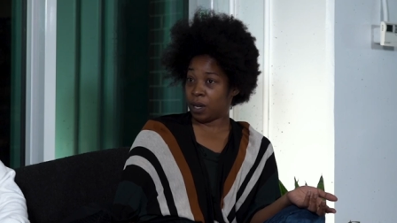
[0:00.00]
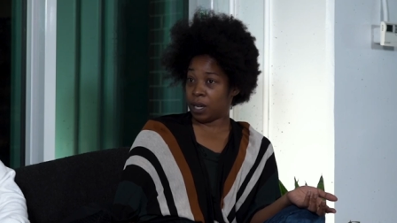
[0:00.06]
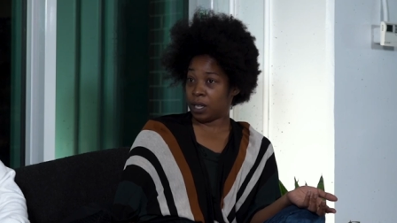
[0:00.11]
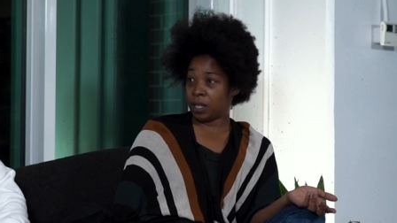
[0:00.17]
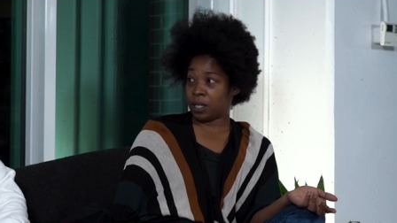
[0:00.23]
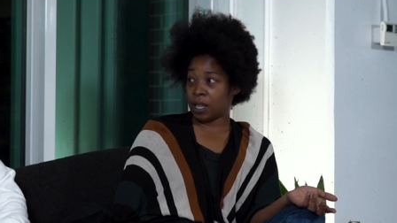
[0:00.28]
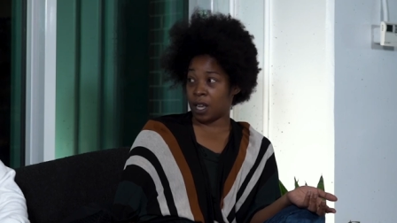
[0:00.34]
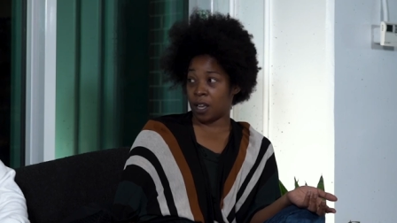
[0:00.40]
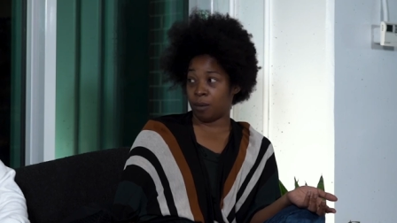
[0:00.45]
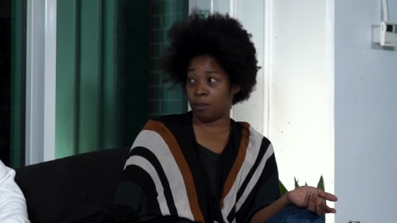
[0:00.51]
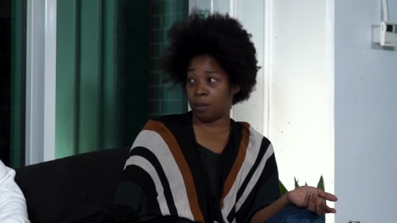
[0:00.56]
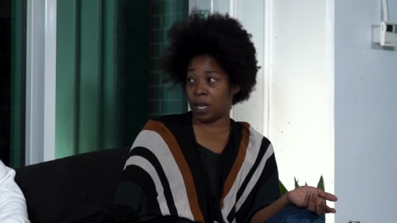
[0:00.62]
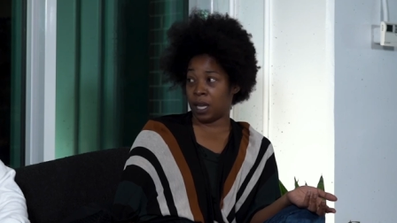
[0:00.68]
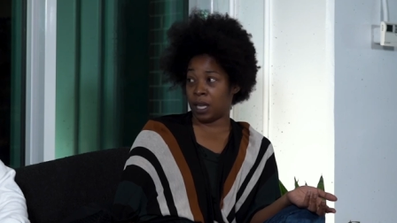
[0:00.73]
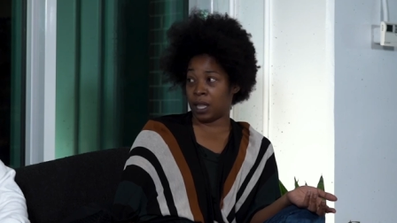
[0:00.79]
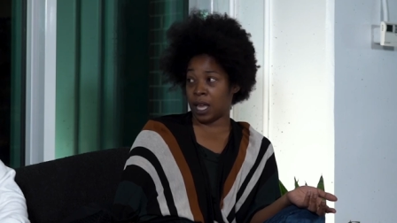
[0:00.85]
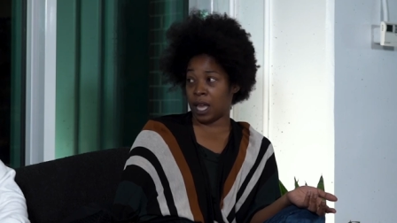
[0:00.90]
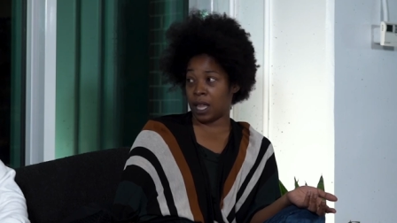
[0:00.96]
to tell
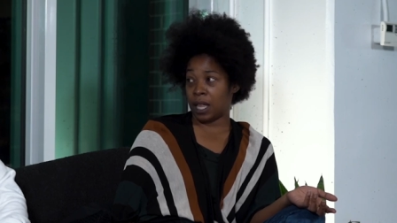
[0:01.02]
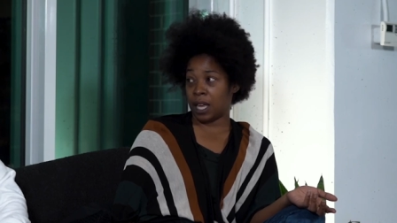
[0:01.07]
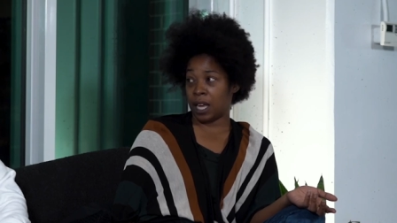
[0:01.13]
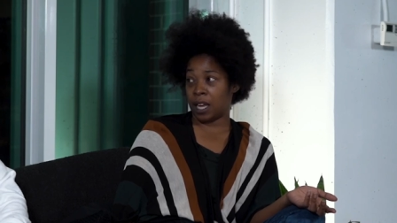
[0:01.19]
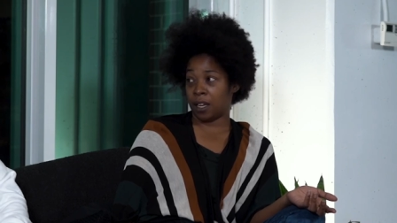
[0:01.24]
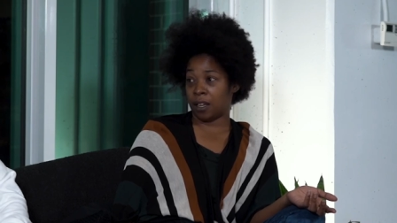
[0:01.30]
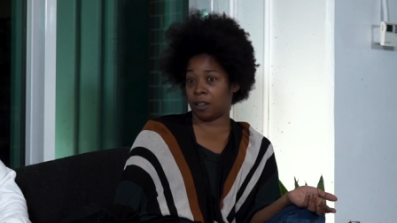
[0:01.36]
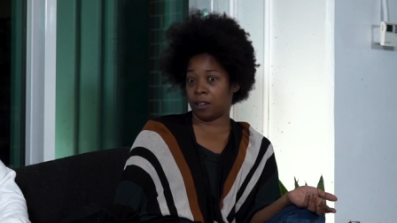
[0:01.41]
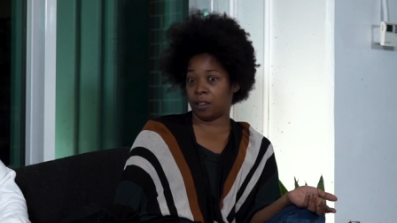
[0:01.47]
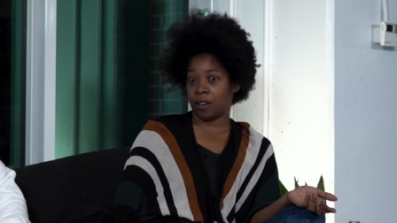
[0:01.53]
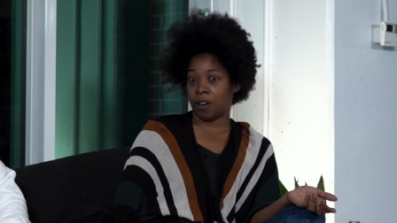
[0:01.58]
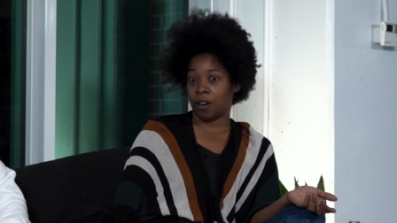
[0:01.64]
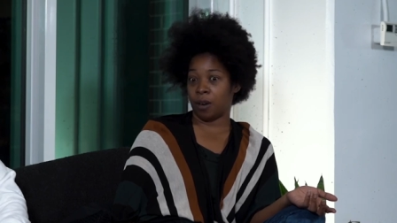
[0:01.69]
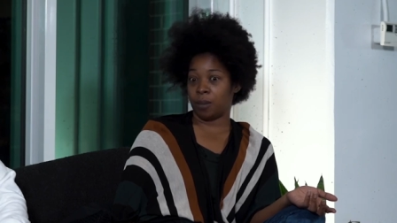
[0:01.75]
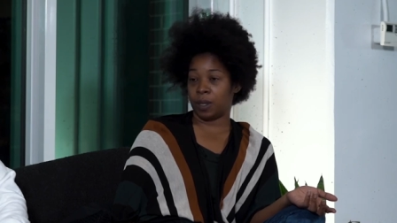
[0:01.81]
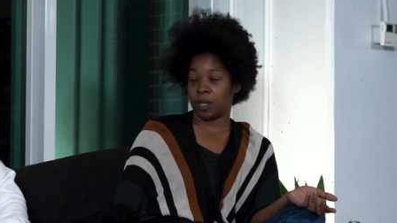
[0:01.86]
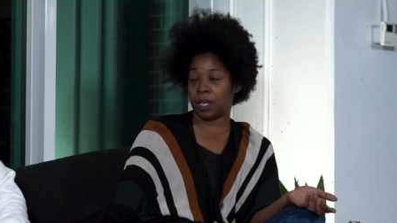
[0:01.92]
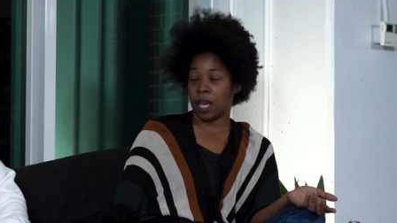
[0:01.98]
me that like you're
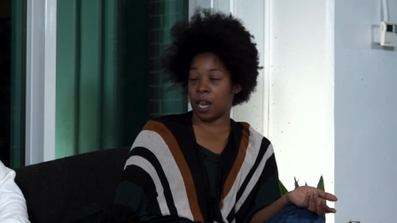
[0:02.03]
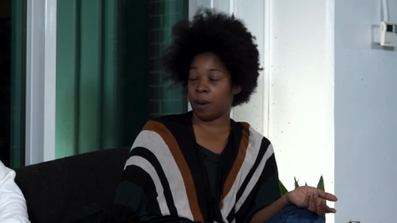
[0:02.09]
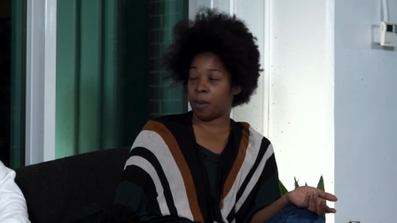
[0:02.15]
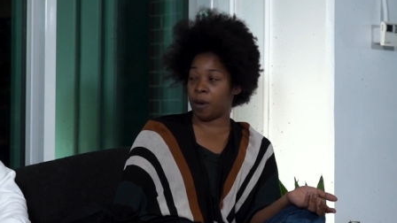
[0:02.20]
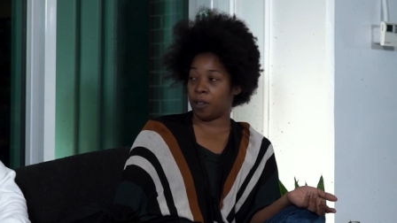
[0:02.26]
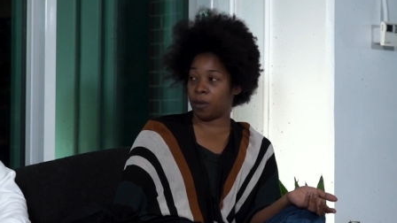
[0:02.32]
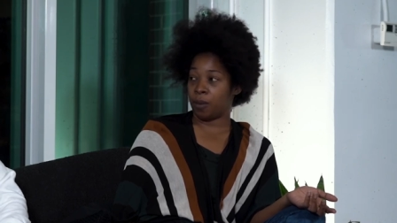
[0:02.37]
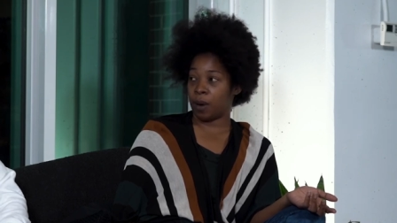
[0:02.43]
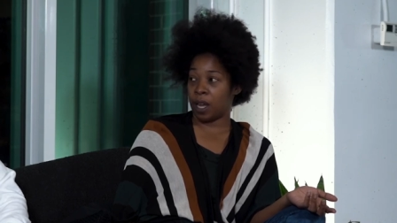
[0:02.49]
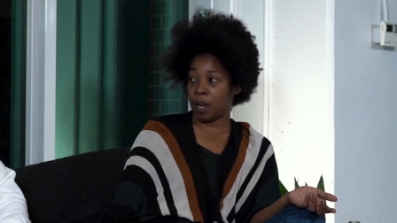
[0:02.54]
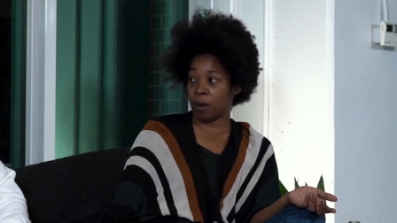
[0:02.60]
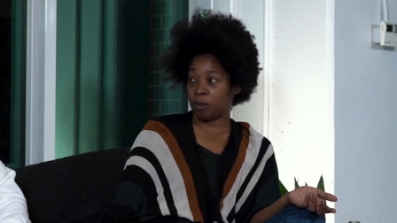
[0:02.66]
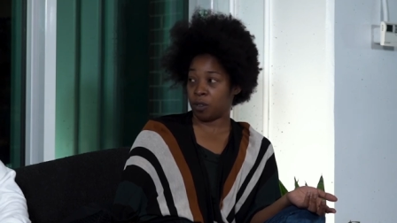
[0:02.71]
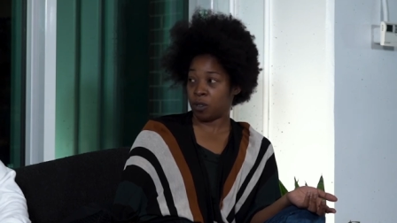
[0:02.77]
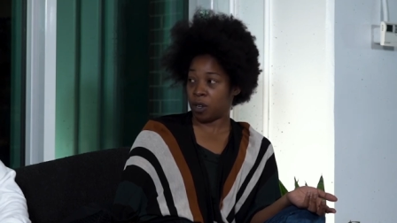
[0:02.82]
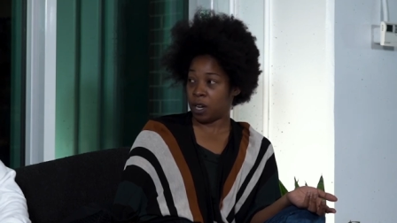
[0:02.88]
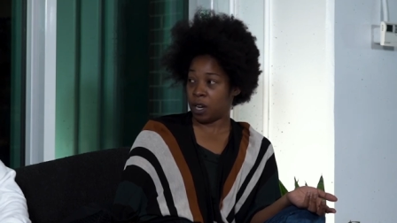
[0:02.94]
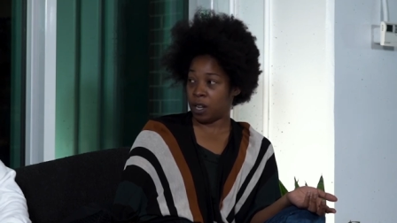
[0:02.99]
upset about the way I'm
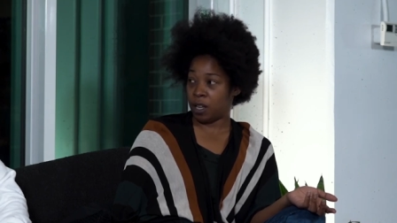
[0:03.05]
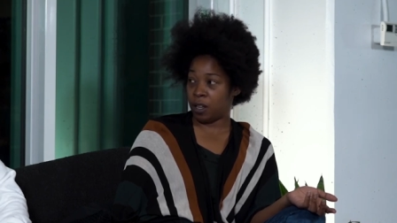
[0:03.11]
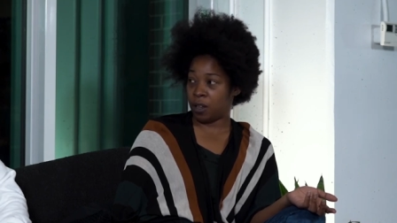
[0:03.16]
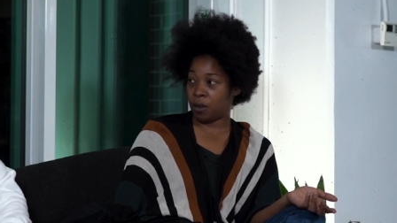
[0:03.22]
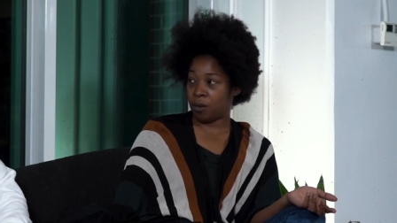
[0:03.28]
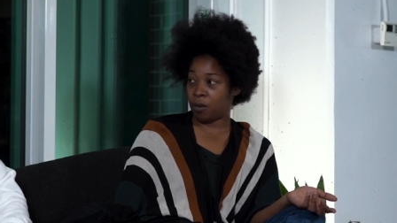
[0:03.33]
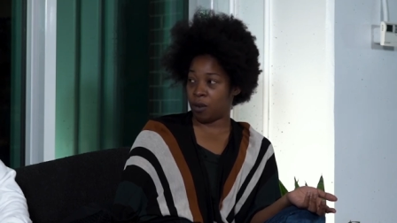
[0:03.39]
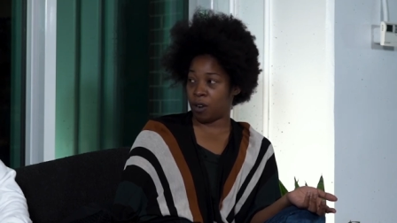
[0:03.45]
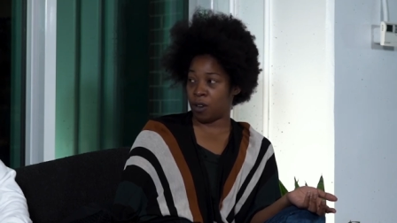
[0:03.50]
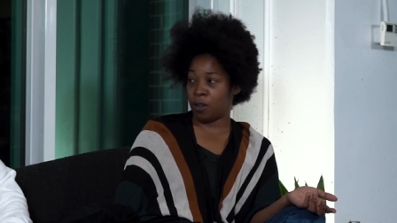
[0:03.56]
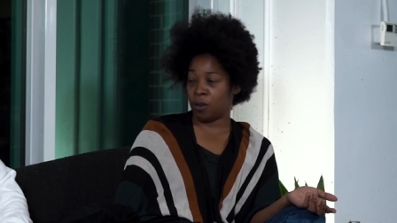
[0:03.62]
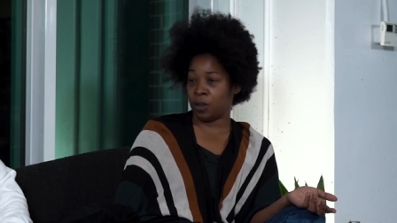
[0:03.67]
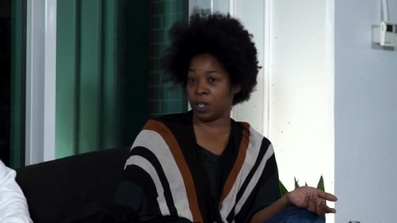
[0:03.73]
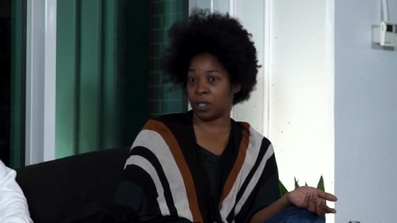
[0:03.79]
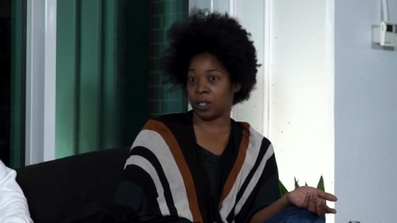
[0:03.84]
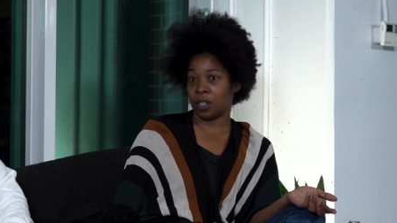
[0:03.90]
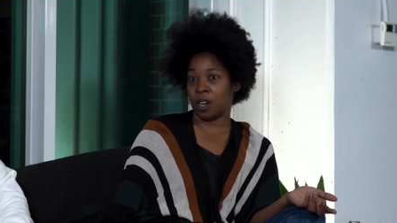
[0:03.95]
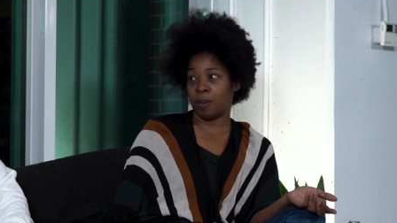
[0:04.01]
treating you or are you
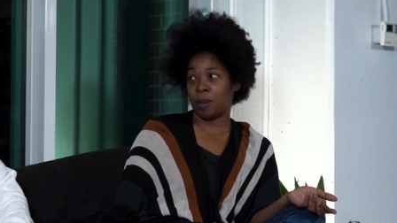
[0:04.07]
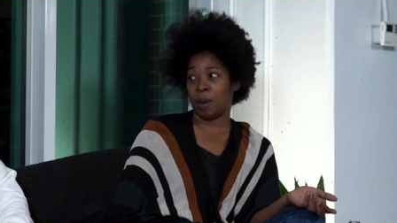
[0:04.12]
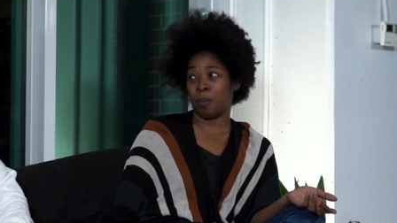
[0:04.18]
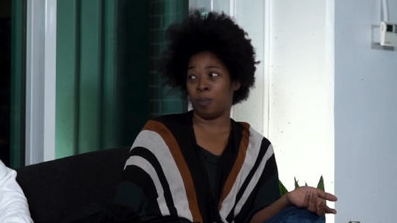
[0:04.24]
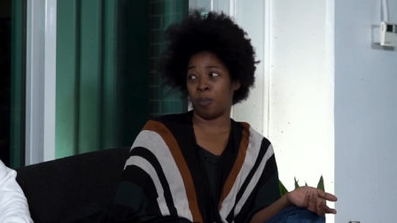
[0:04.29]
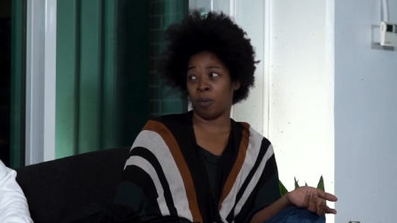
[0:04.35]
just going to be